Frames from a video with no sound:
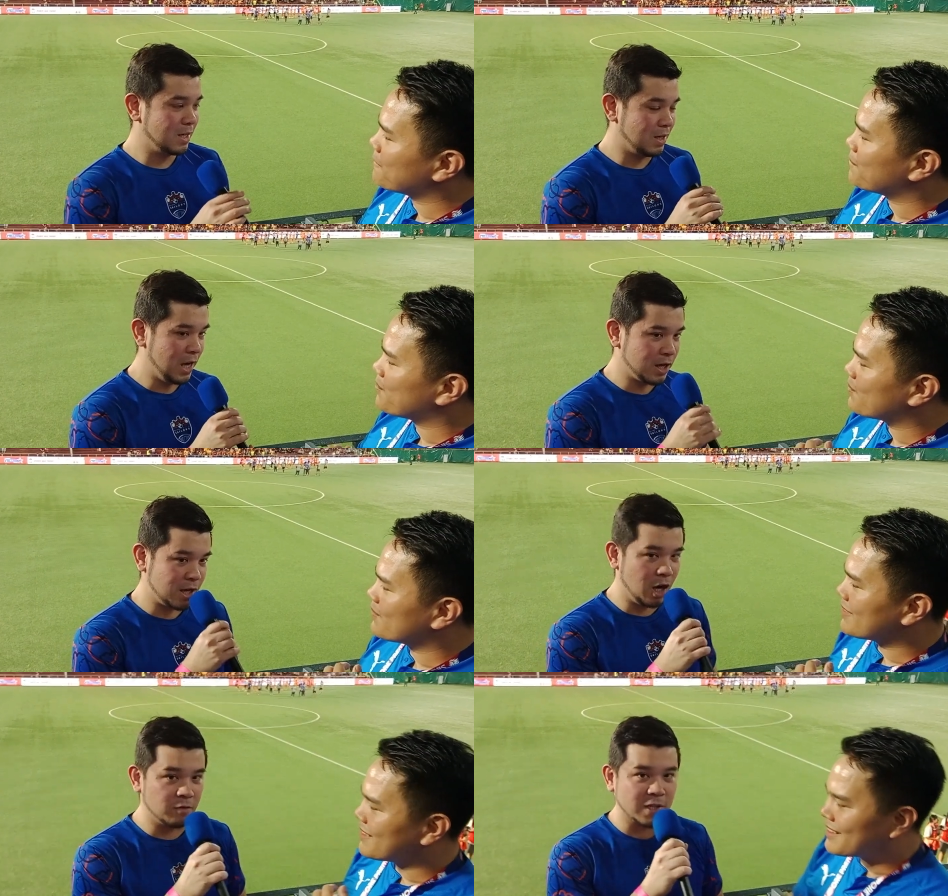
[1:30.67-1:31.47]
Speaker 1: I think
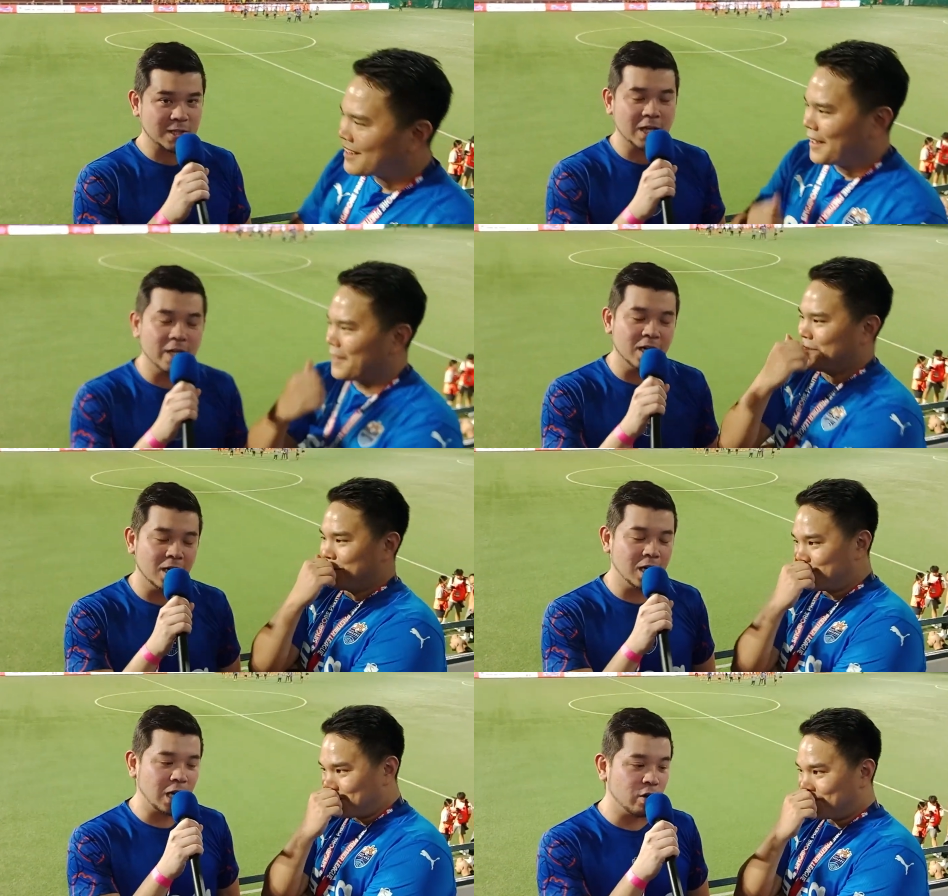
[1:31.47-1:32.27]
obviously the
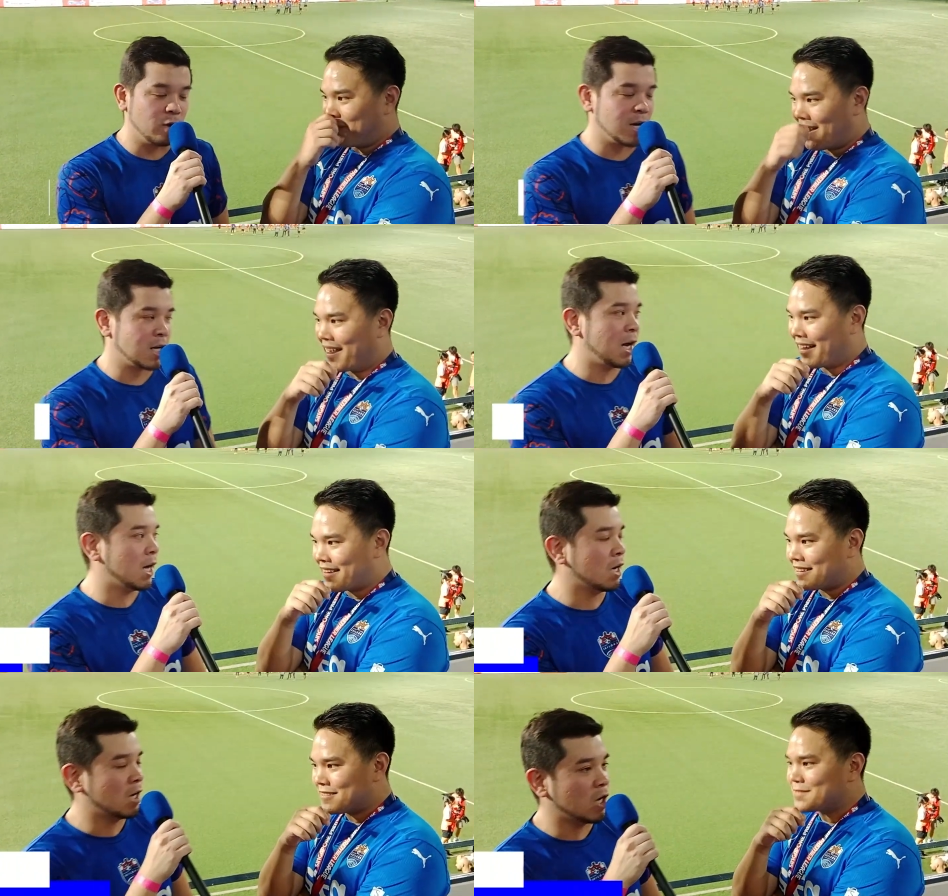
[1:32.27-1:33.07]
early red
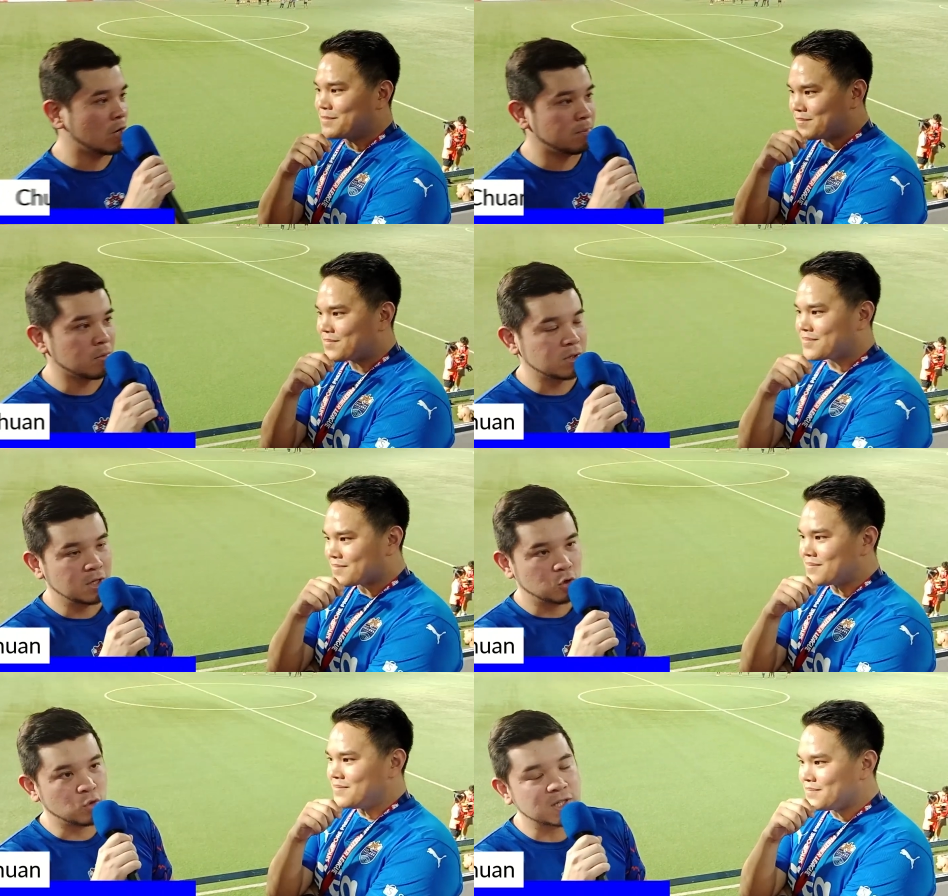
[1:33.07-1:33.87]
card. Um,
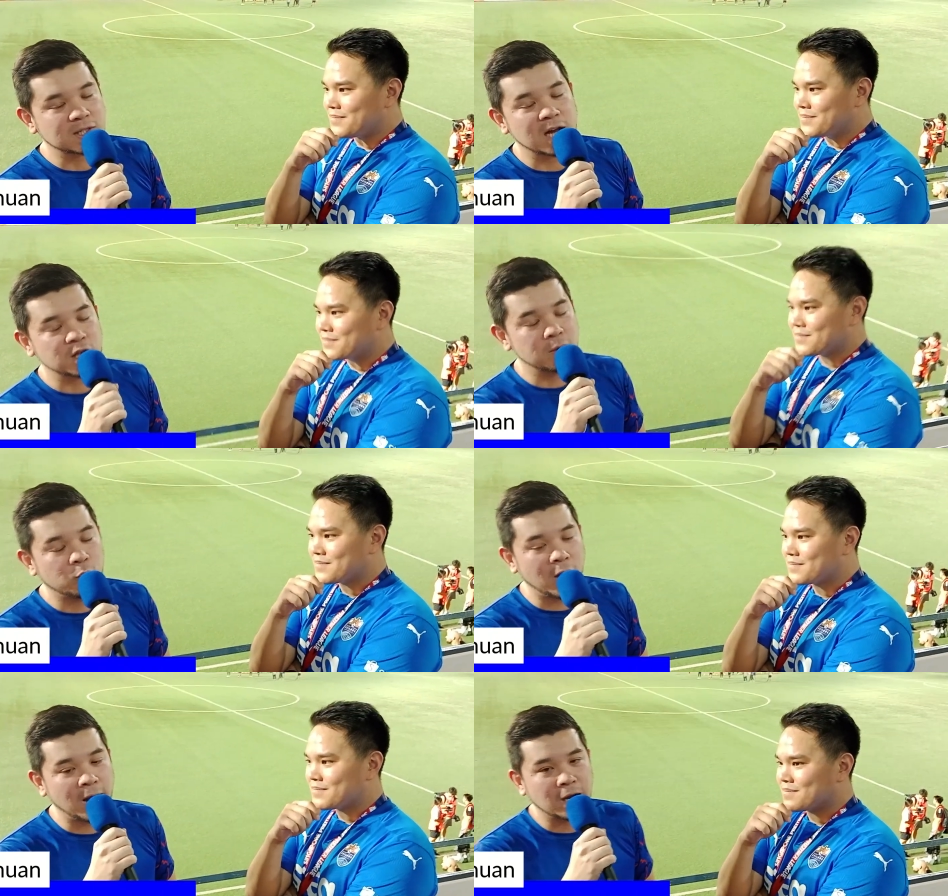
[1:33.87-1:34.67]
we started
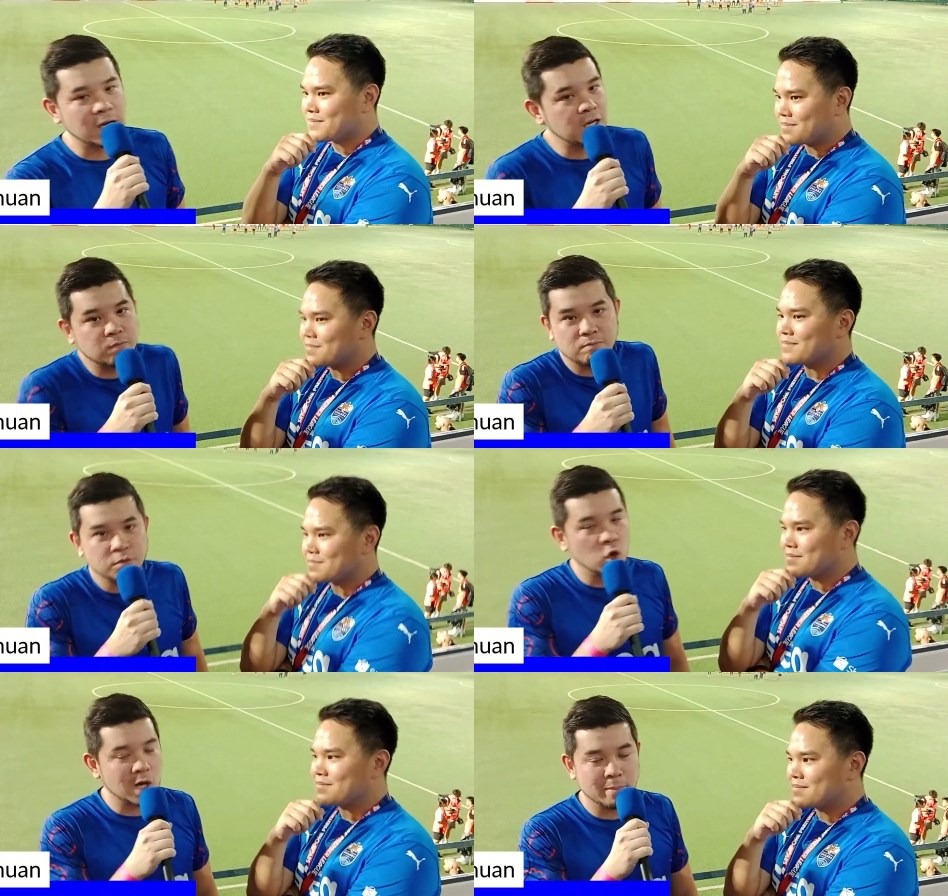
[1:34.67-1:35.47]
brightly,
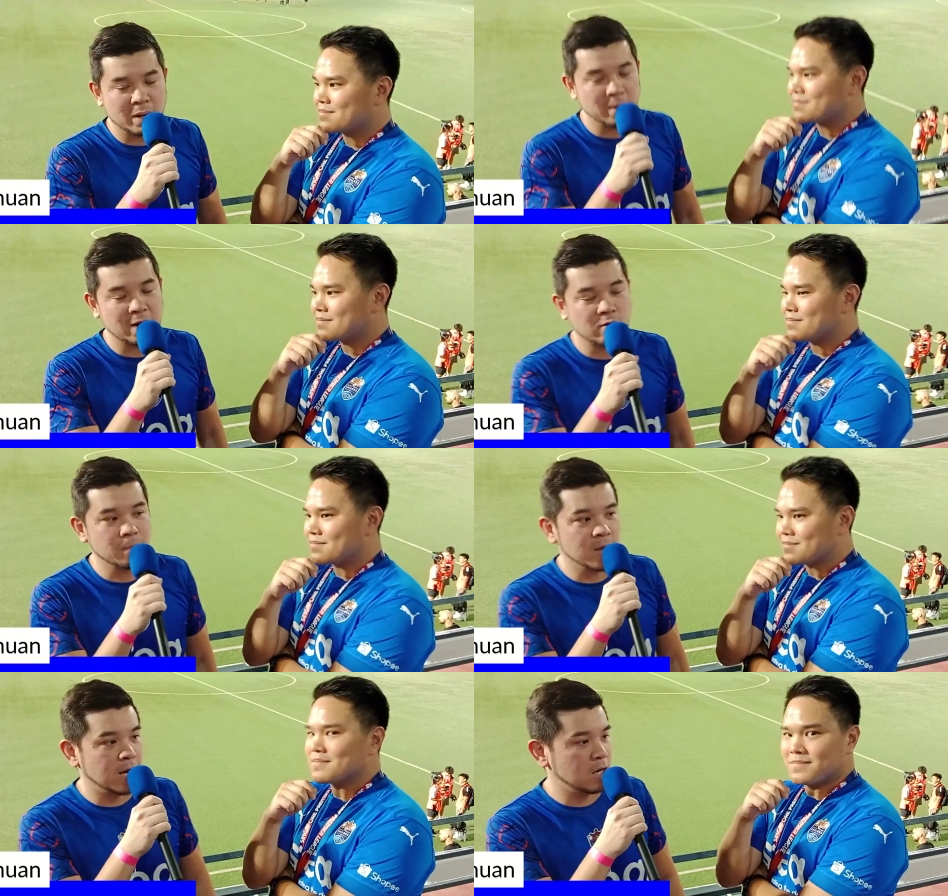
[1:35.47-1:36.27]
no coming back from
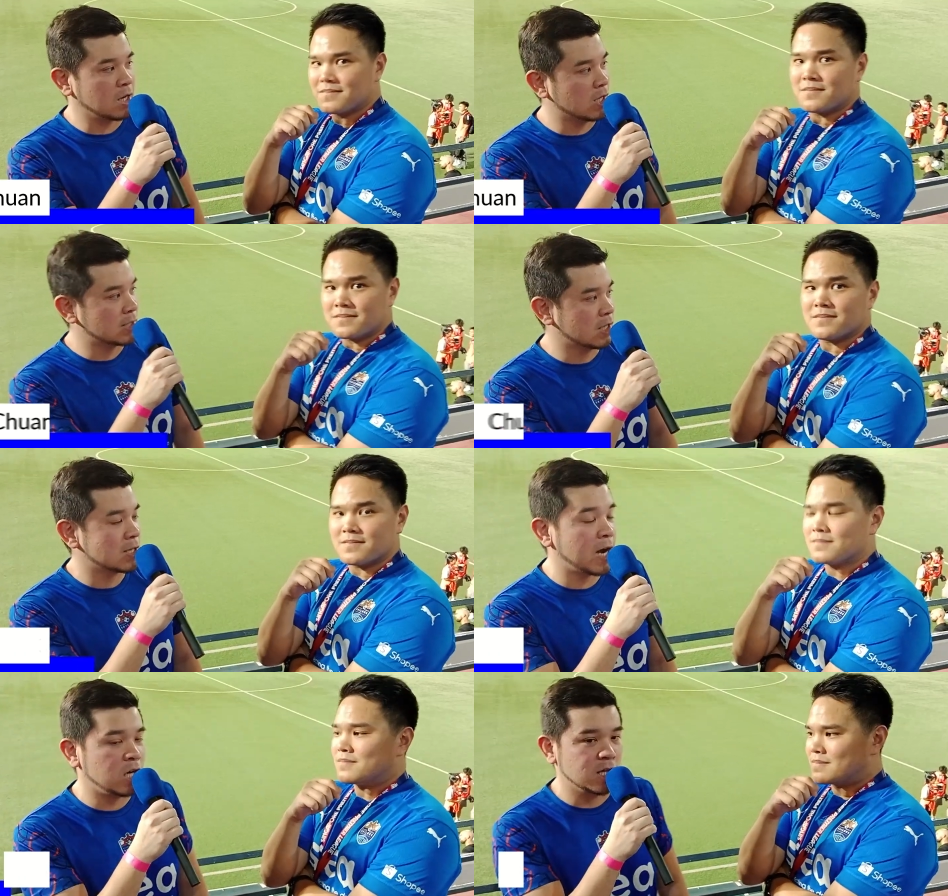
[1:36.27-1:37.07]
that against a
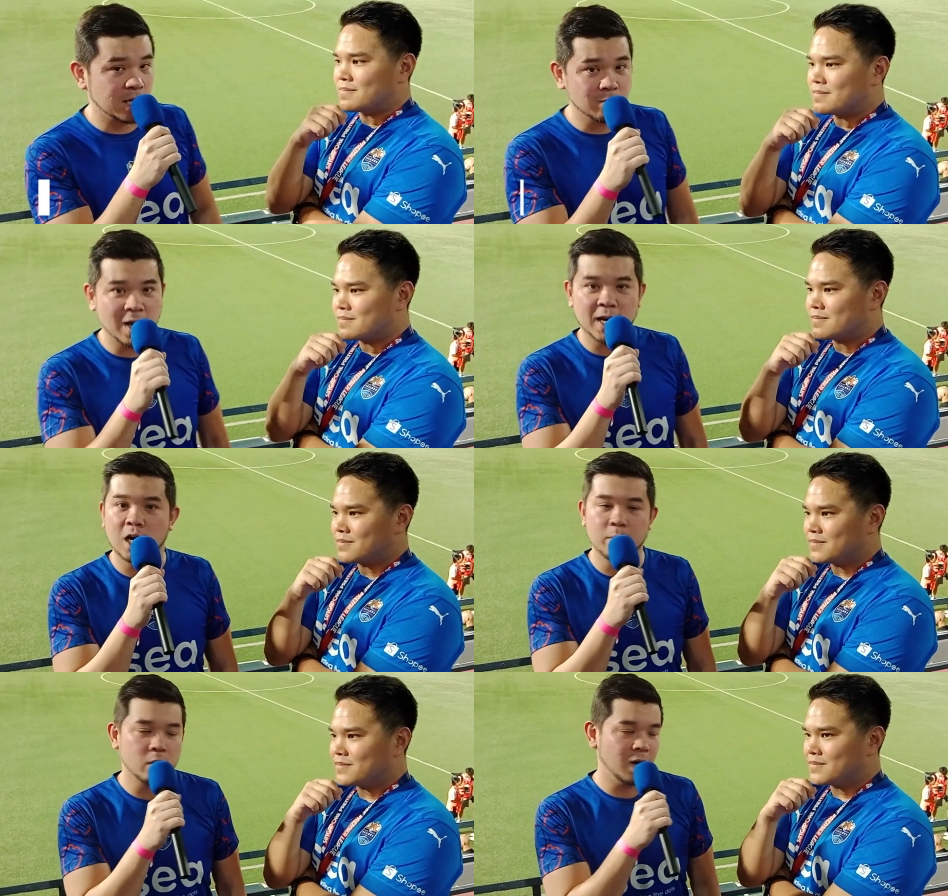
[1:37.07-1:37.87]
tidy team like
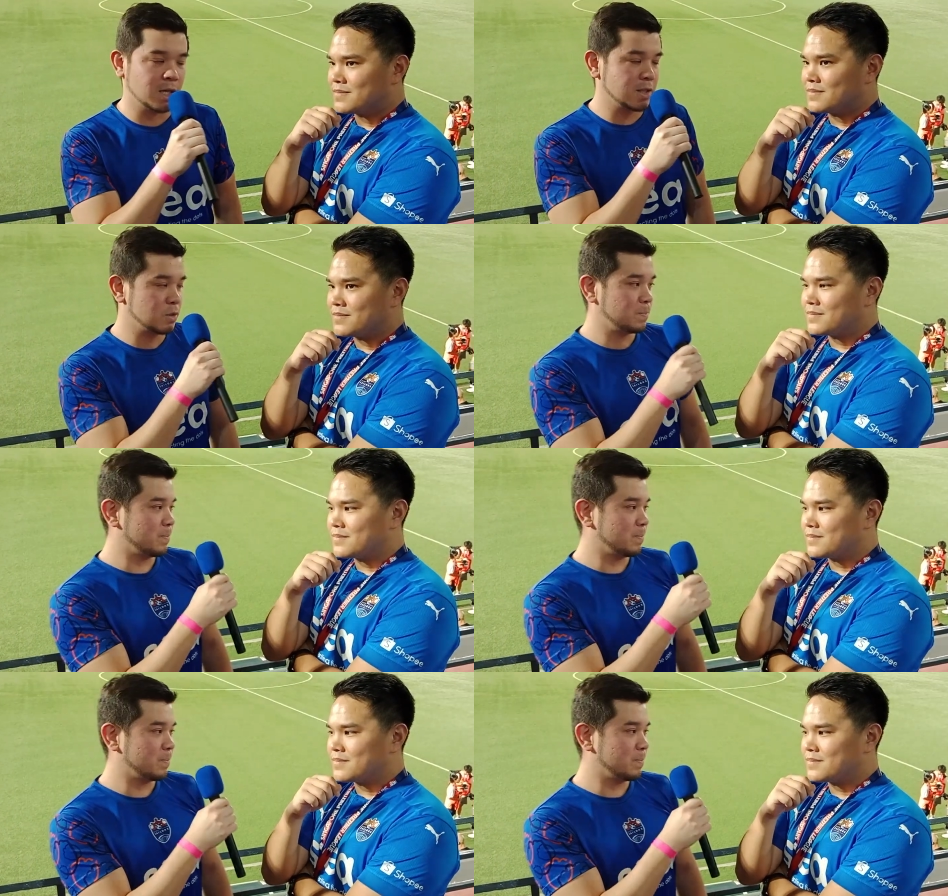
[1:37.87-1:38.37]
Albirex.